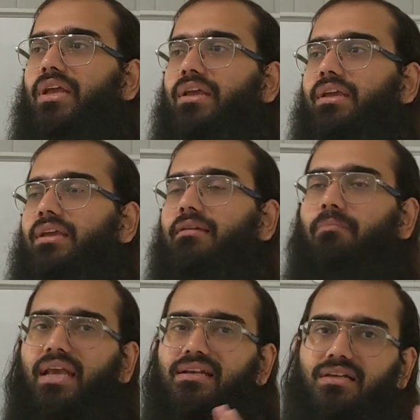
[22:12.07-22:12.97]
he
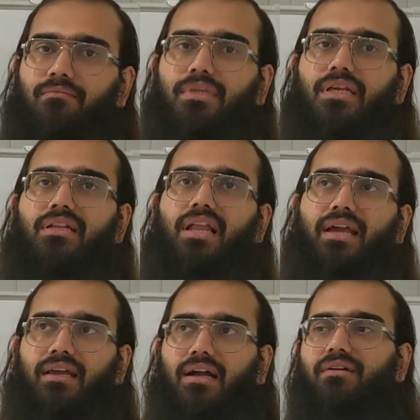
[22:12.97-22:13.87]
makes something
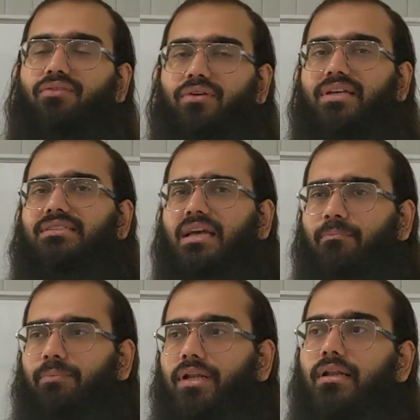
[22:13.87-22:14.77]
like, for
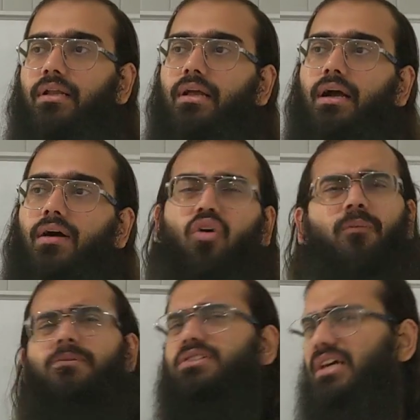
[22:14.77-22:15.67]
example,
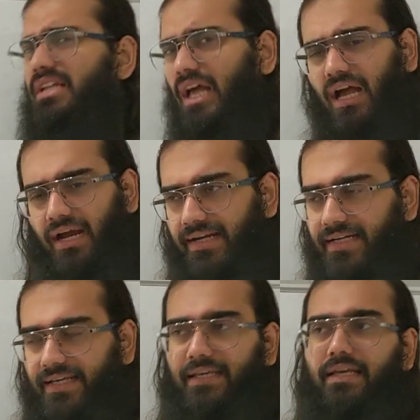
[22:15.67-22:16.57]
optional
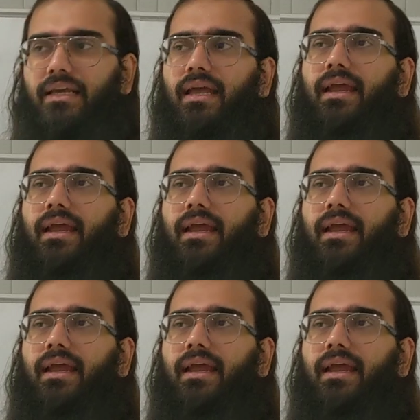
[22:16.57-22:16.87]
ID.